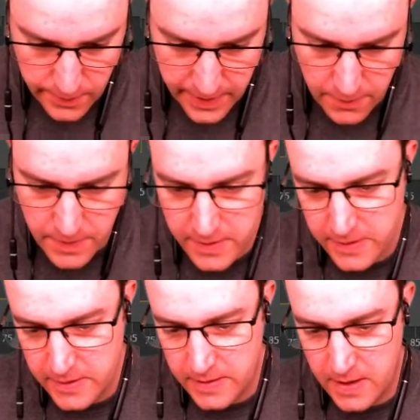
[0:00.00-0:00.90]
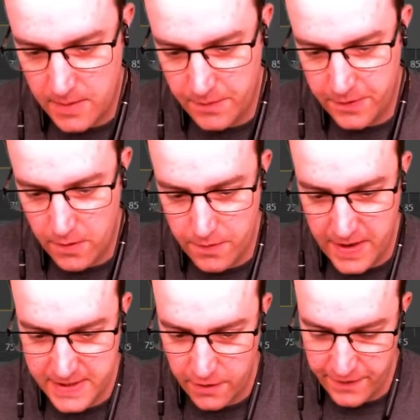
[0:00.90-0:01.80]
There we go. So
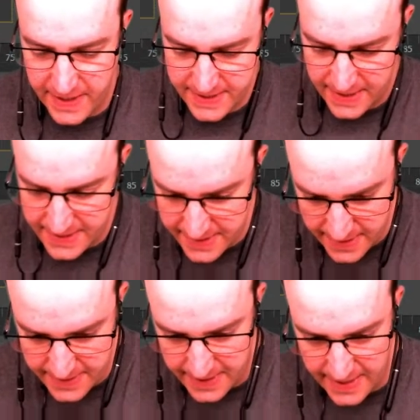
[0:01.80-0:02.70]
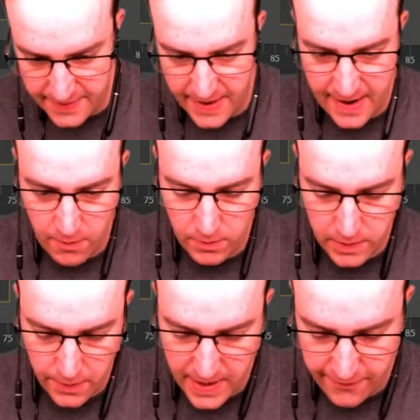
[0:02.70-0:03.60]
there's our face. Let's delete that
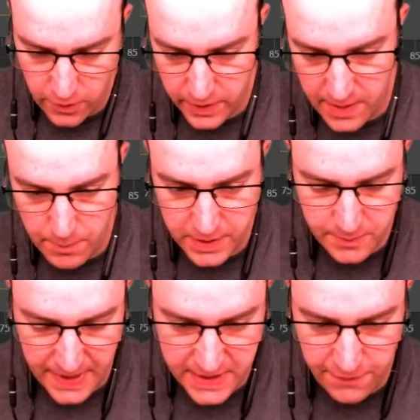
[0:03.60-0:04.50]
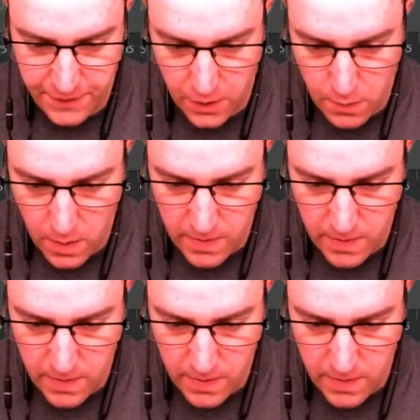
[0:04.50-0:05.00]
out, go and have a look in perspective view.